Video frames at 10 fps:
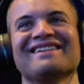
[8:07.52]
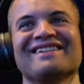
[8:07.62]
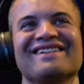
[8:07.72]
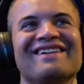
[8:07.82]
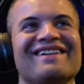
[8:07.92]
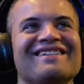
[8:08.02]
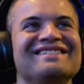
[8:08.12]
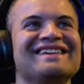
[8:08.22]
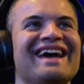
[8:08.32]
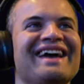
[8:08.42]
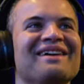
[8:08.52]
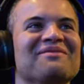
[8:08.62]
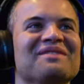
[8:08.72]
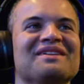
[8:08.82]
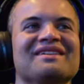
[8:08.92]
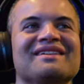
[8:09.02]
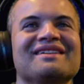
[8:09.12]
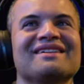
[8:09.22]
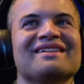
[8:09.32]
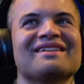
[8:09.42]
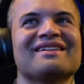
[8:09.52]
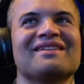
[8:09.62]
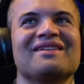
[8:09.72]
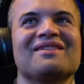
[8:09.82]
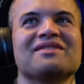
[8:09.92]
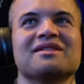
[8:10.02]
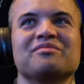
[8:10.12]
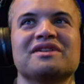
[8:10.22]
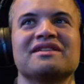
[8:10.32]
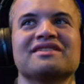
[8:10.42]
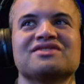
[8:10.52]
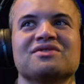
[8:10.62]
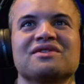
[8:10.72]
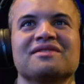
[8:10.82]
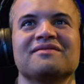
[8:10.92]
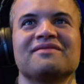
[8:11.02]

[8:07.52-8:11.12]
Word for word: Oh, damn. Oh, look at the blood on the sword.